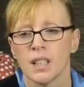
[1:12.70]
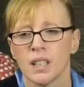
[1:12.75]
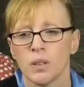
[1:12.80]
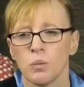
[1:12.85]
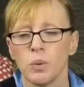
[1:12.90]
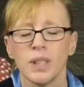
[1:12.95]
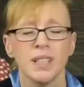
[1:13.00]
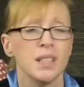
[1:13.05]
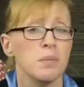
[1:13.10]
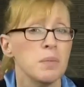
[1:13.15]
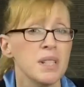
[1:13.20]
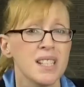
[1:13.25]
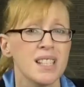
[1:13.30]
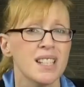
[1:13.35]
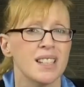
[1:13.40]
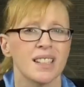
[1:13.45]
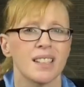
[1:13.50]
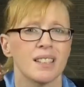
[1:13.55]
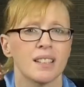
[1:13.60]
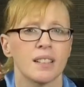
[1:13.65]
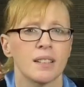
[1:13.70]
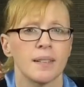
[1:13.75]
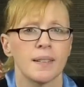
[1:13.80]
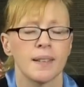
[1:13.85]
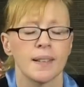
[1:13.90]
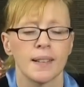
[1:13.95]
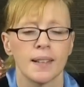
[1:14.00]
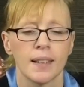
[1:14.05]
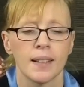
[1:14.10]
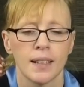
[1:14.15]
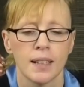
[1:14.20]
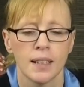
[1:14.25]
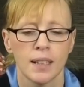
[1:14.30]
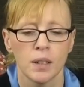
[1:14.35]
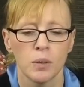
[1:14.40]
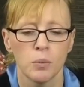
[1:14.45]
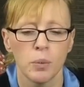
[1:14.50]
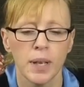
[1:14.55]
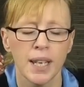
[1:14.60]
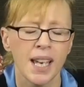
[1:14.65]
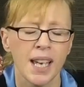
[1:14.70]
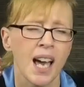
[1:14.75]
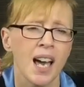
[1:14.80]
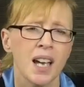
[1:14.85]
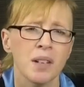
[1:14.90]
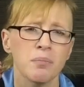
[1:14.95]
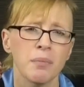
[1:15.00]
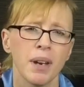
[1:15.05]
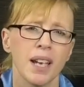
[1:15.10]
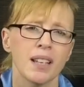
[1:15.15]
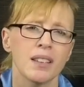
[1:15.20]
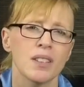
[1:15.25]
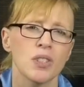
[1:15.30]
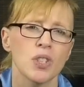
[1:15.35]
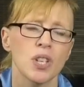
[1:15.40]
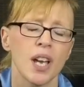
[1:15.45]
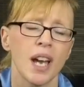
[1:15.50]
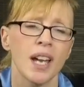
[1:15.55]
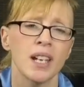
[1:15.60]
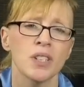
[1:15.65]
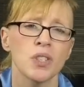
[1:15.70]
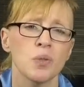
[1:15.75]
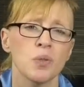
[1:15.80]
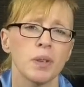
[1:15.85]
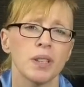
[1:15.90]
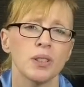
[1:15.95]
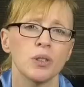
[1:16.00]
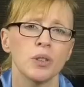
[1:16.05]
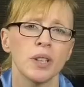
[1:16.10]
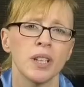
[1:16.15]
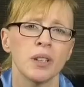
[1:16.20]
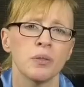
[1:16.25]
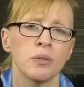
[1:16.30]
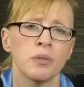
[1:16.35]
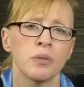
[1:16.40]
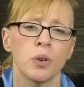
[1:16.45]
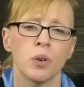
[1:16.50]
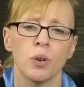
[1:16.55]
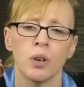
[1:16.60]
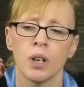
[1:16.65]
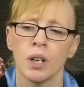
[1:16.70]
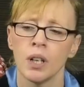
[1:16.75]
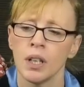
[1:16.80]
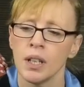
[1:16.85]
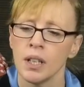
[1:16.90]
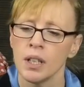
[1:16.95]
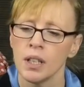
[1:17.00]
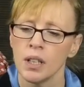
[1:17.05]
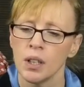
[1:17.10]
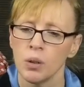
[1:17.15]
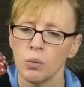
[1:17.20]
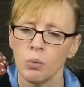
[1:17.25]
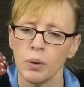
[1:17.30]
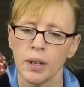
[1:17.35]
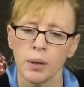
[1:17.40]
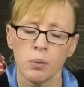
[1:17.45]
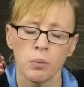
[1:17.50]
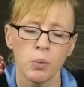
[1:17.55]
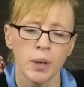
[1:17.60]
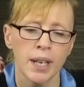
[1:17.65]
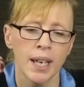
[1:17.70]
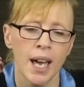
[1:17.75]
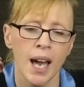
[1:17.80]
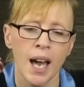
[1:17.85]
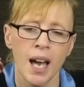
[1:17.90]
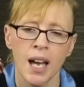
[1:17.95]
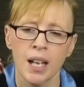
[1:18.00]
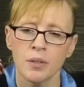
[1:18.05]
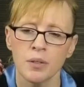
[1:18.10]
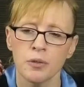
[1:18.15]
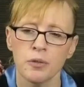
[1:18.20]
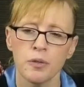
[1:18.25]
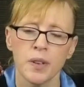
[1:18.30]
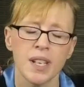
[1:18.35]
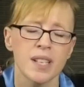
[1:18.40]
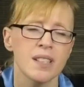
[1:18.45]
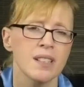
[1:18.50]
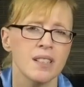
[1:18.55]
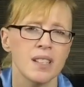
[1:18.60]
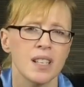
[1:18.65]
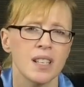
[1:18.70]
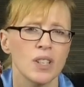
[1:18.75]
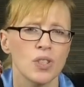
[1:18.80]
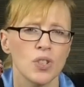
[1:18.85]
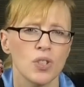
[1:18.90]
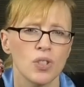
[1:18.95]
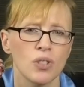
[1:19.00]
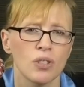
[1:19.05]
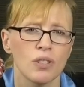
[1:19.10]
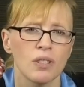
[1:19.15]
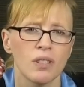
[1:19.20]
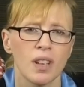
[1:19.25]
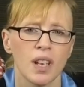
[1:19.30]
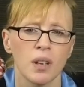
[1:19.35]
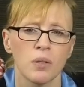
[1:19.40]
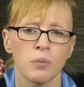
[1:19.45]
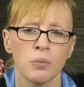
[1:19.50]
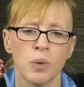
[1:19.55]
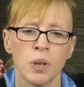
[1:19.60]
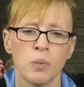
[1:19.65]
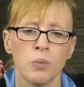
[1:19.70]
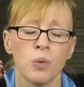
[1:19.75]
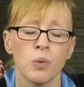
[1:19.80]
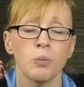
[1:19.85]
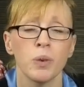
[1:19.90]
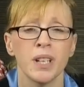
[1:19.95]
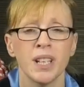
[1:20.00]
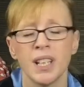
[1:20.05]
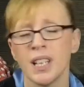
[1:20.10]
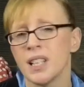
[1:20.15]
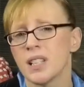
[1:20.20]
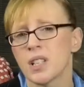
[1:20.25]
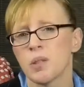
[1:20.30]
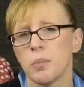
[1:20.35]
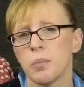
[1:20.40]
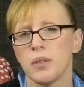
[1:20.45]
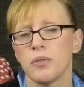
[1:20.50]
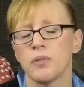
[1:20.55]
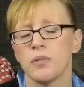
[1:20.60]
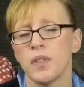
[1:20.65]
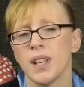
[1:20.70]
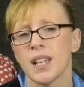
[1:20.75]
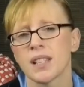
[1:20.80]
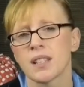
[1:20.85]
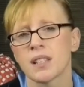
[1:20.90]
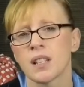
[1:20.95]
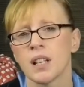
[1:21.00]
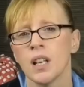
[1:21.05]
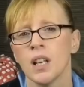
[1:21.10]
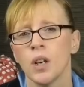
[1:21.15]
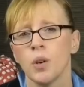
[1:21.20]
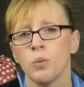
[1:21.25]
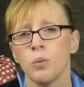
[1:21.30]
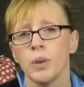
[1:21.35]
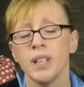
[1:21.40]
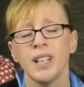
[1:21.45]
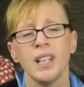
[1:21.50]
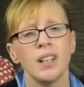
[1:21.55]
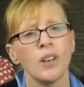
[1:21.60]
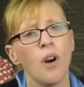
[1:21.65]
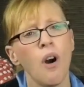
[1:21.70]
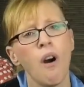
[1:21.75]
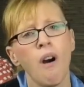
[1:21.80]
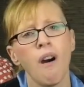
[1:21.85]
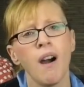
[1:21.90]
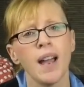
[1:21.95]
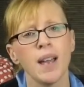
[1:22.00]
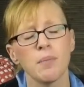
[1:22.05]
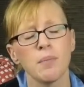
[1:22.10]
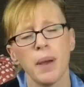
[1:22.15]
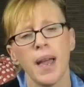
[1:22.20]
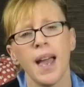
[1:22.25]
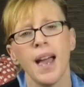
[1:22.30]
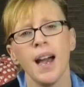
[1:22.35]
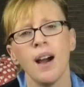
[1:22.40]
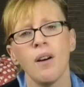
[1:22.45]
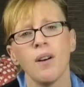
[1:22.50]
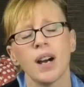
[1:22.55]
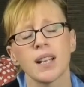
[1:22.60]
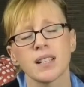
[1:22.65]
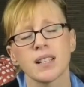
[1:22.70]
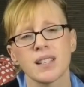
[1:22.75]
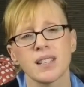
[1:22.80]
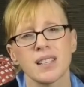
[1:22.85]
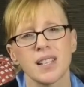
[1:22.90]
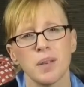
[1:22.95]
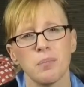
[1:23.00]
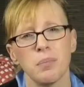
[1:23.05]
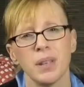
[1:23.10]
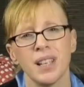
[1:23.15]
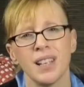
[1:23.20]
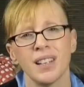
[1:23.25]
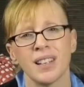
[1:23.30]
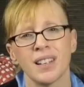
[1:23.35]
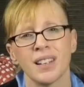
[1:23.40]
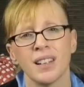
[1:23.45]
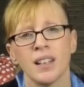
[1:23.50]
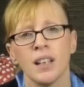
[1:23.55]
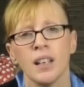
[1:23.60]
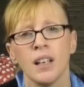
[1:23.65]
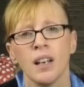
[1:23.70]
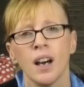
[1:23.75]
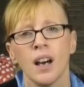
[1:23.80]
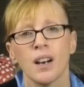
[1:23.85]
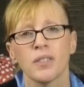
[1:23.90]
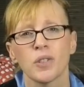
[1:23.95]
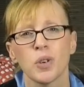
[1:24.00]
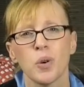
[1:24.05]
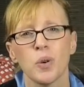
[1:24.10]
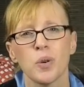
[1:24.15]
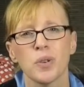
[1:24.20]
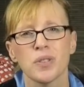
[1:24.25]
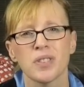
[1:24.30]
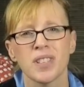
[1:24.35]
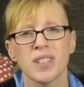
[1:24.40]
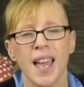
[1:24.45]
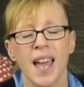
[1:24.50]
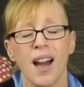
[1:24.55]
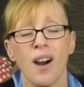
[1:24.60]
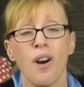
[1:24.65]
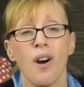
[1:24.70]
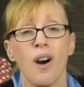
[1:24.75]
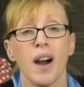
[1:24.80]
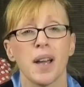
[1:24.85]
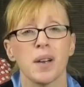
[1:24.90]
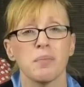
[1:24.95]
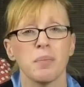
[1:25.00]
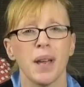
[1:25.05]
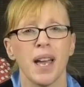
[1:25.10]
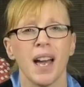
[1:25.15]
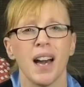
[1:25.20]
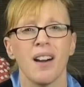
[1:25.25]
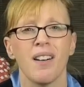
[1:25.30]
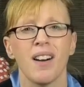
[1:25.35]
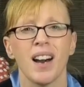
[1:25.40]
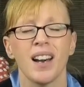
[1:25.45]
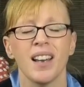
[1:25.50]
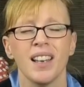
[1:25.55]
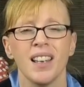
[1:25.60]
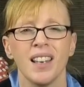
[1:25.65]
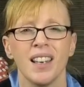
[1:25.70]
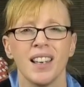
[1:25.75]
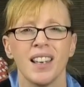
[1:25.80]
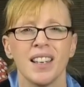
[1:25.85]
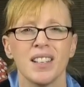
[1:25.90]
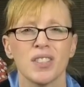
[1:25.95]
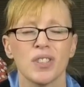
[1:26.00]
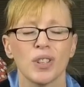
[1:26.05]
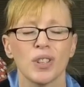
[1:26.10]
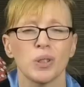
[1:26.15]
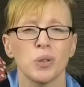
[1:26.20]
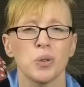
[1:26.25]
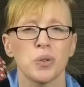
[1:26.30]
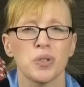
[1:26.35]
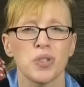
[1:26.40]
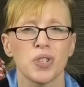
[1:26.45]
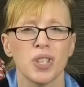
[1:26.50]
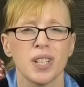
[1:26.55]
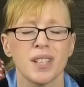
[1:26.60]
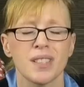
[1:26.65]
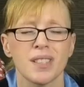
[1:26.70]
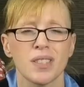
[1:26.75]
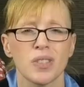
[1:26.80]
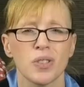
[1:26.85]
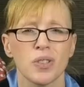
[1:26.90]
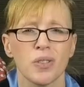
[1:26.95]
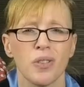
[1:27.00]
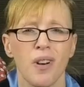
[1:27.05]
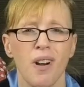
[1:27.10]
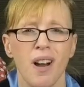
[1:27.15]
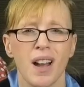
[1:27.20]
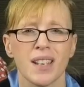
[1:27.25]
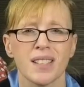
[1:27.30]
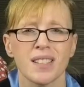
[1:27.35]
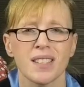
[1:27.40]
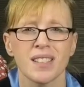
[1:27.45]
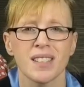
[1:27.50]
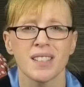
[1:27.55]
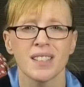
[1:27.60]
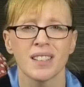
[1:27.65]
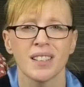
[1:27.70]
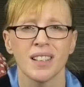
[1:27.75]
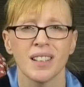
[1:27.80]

We're limited. We can't make the change we're looking for. We can't fix the issue that we need to be fixed. We need a higher power to step in, and of course our higher power is the Lord Jesus Christ.